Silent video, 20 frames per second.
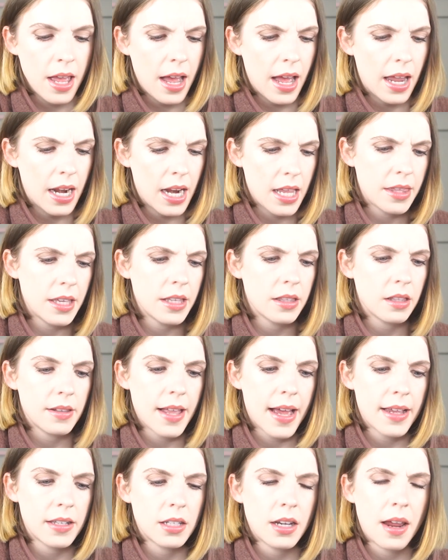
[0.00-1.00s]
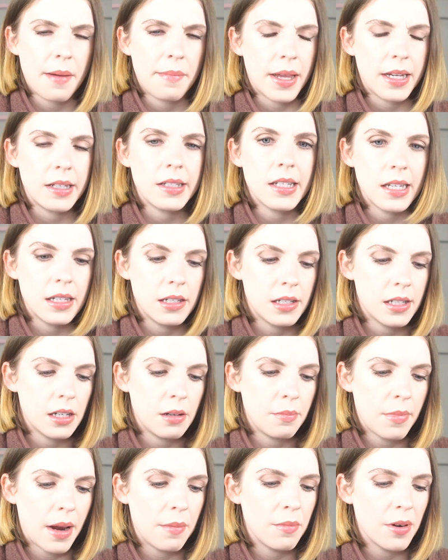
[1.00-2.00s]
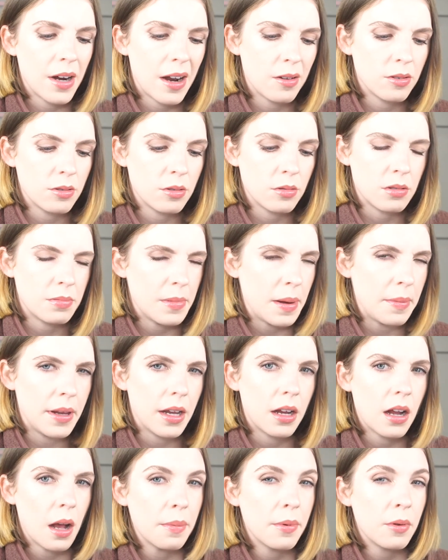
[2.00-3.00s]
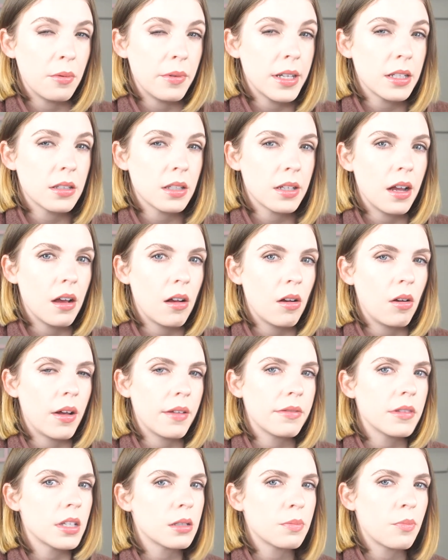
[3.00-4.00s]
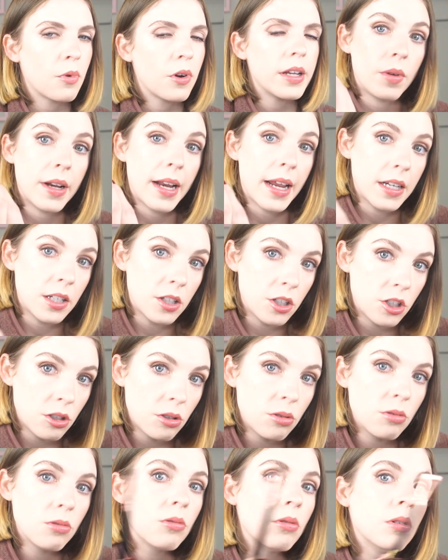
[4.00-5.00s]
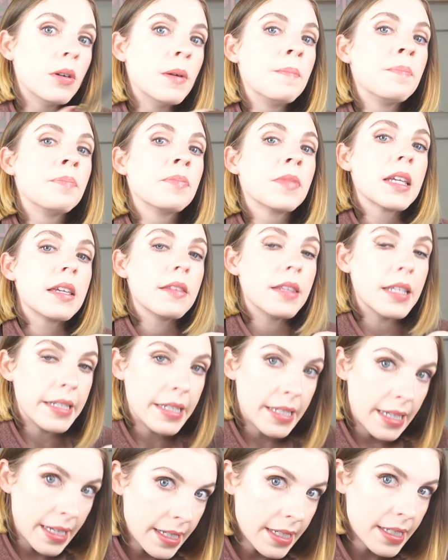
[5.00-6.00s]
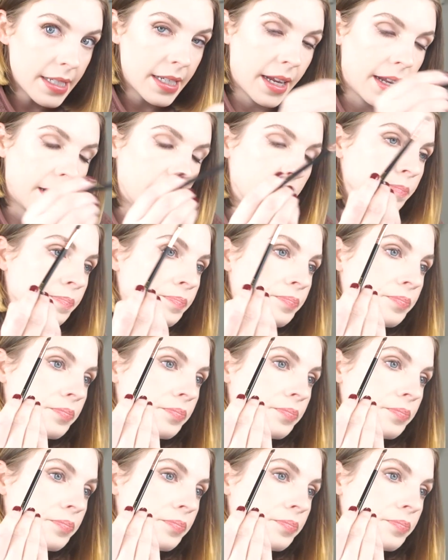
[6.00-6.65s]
And I think the last time I tinted my brows was maybe a couple weeks ago at this point. When I do the tinting,